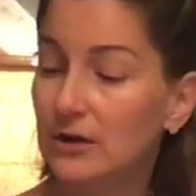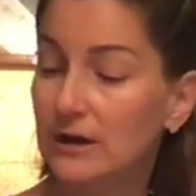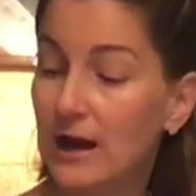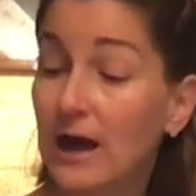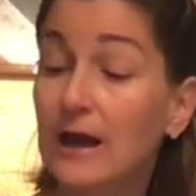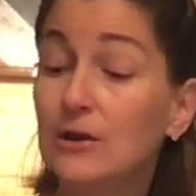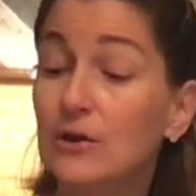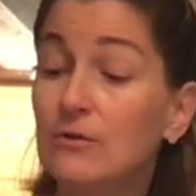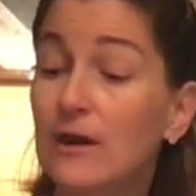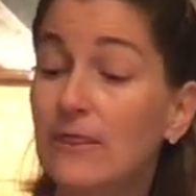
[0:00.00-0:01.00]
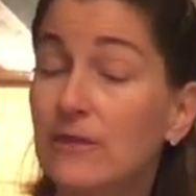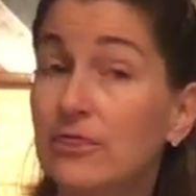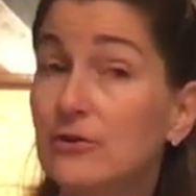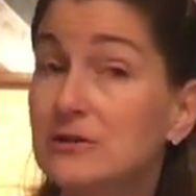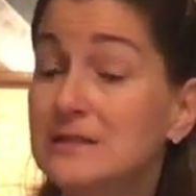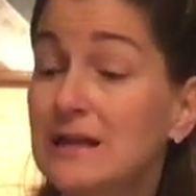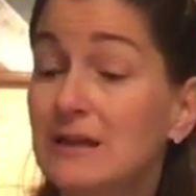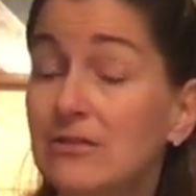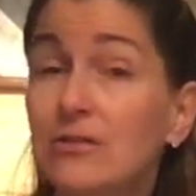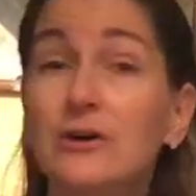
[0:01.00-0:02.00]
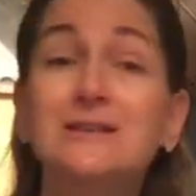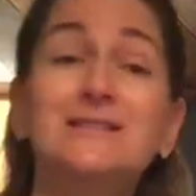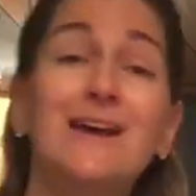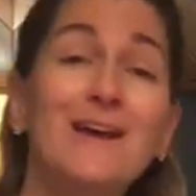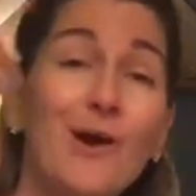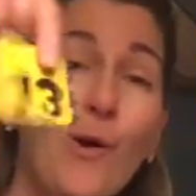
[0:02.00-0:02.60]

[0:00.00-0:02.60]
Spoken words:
And I know that the 13th looks like a